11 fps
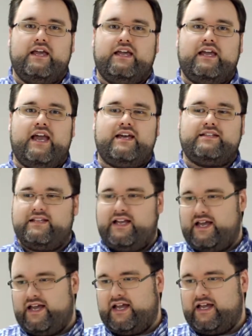He has
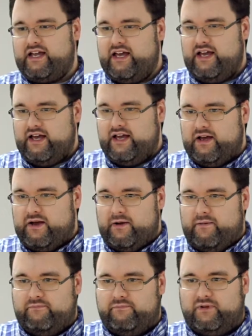a
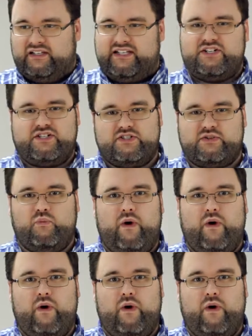malicious